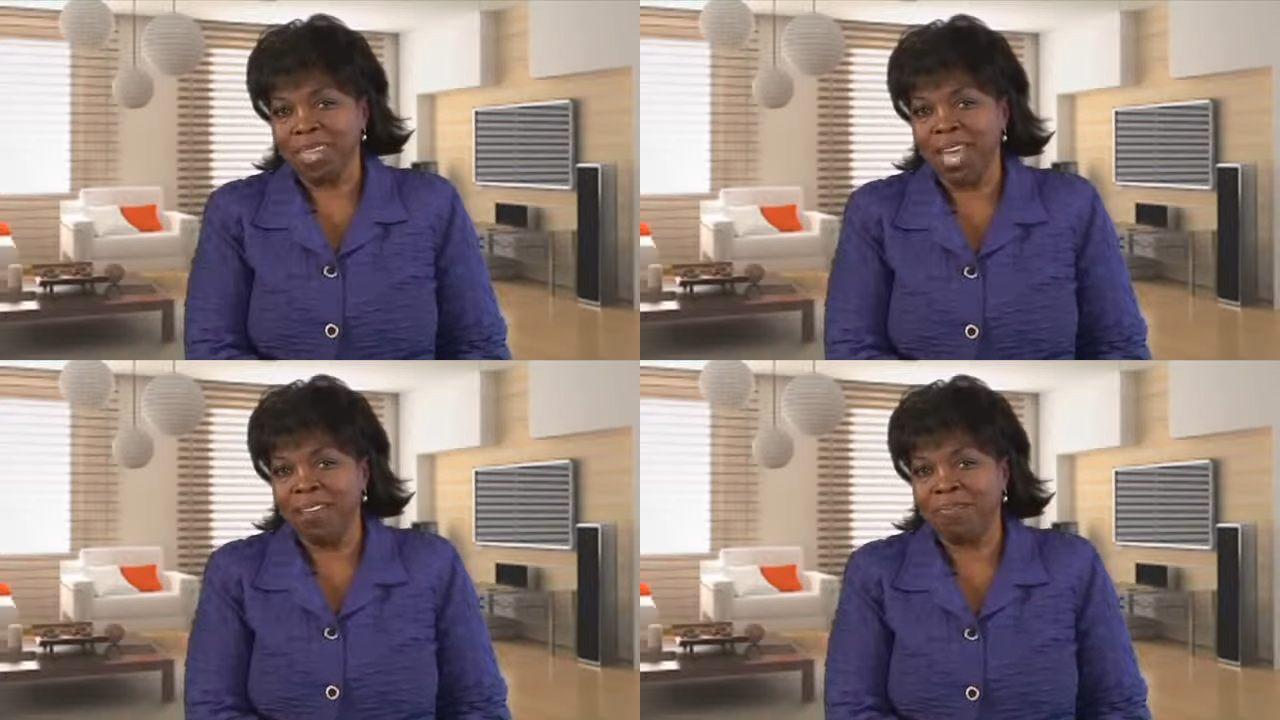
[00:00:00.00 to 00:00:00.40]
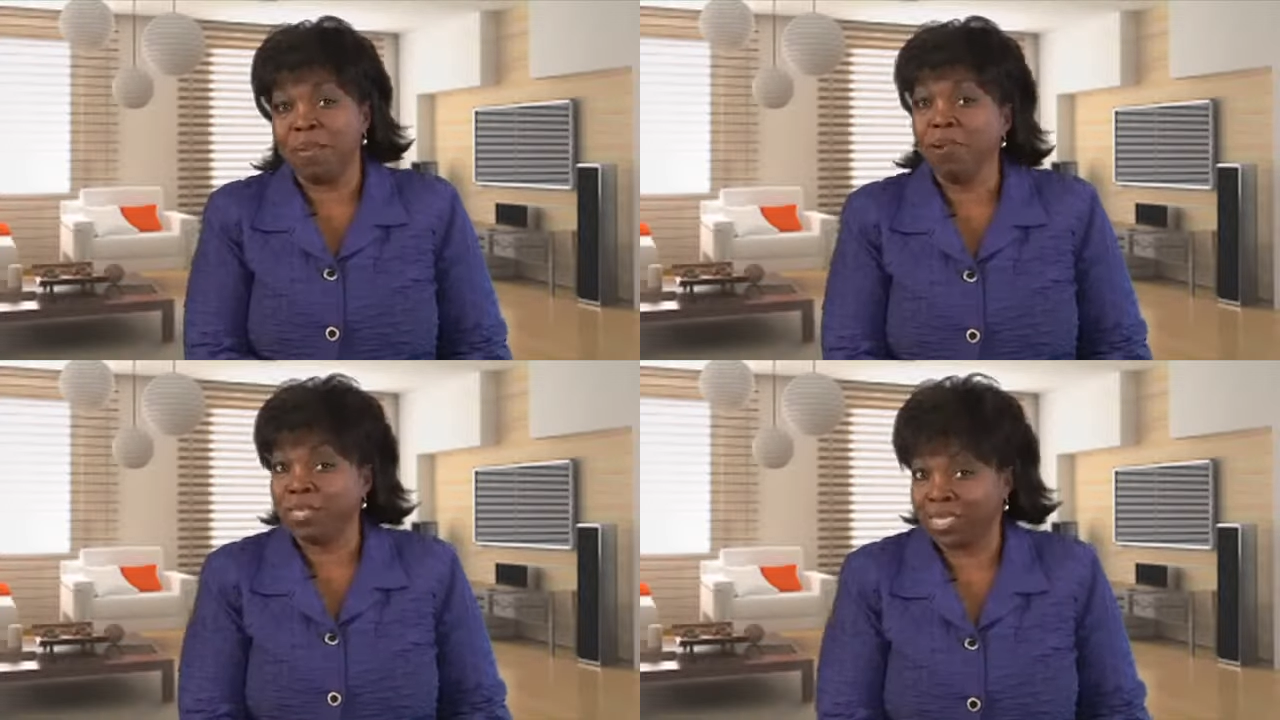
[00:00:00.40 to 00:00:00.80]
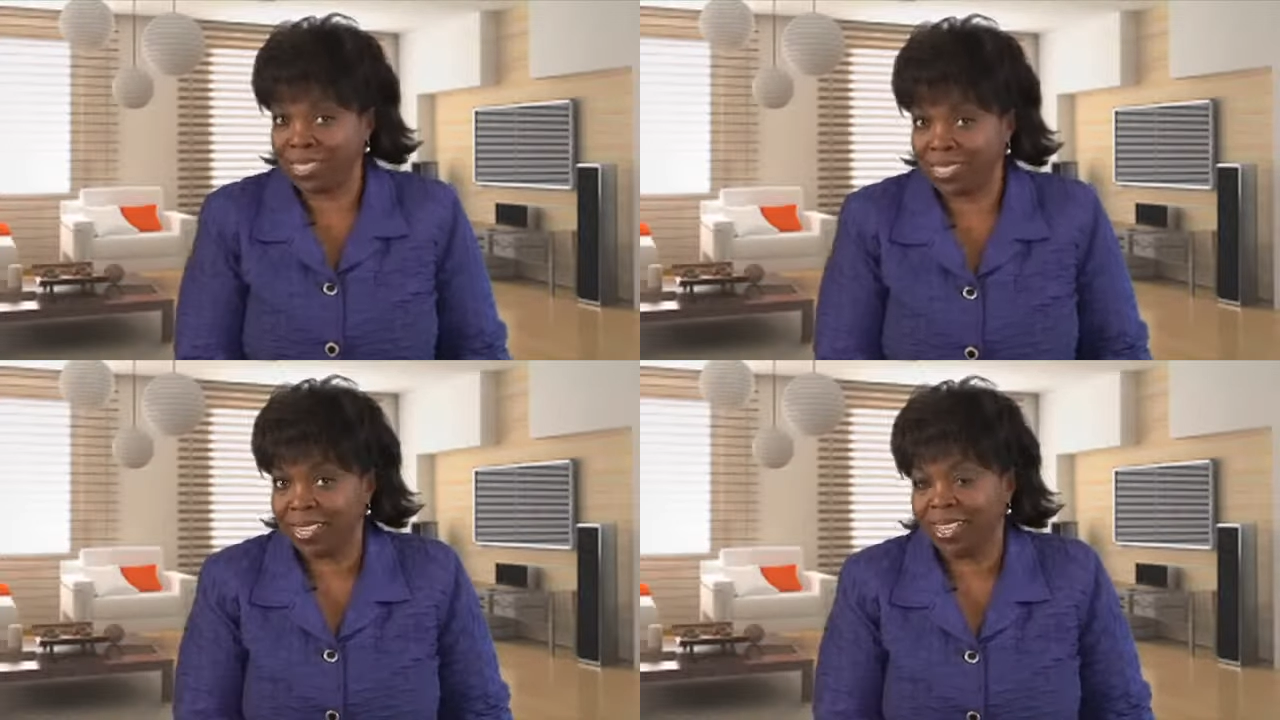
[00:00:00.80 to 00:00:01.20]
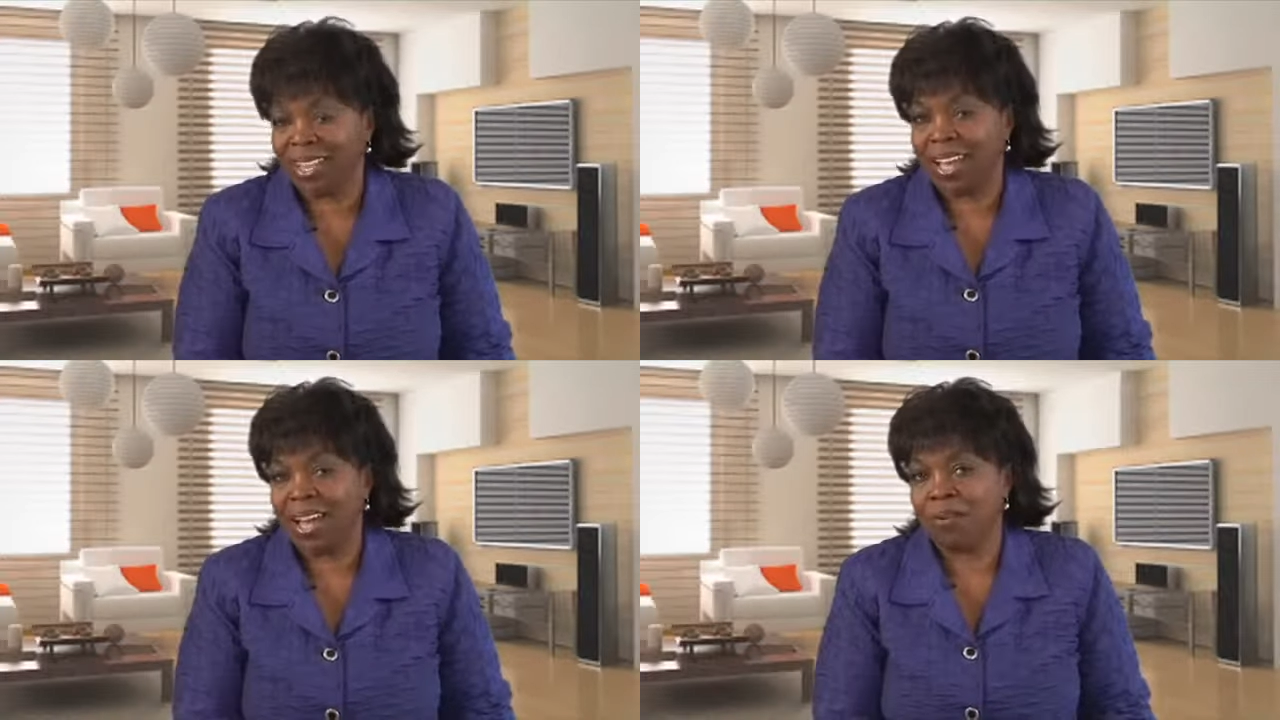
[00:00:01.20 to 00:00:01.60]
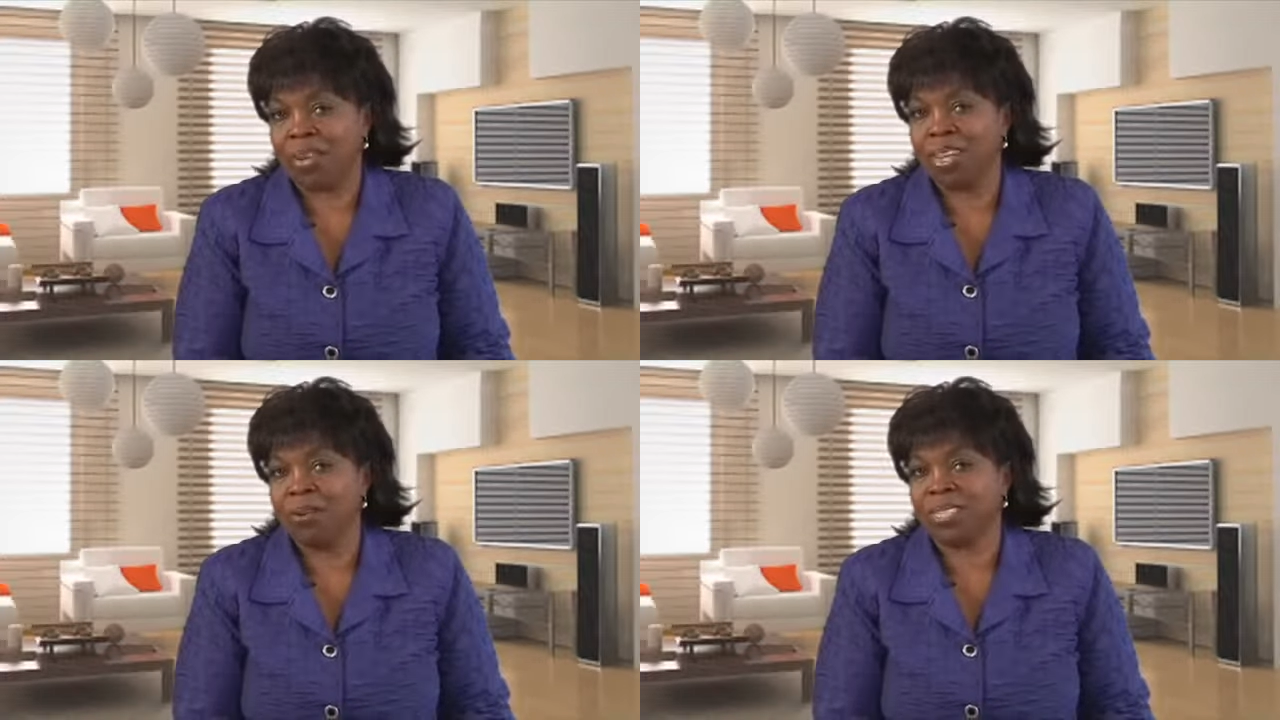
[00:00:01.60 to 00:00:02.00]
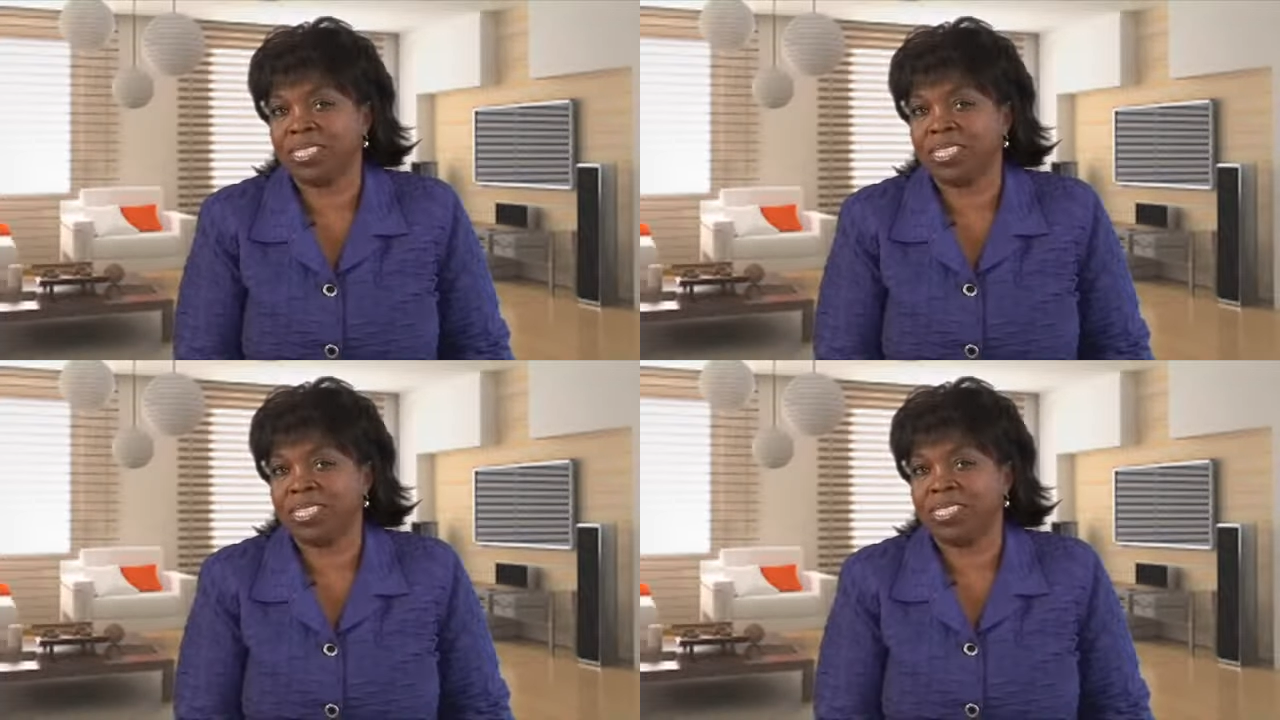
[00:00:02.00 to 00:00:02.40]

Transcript: of Moses when he was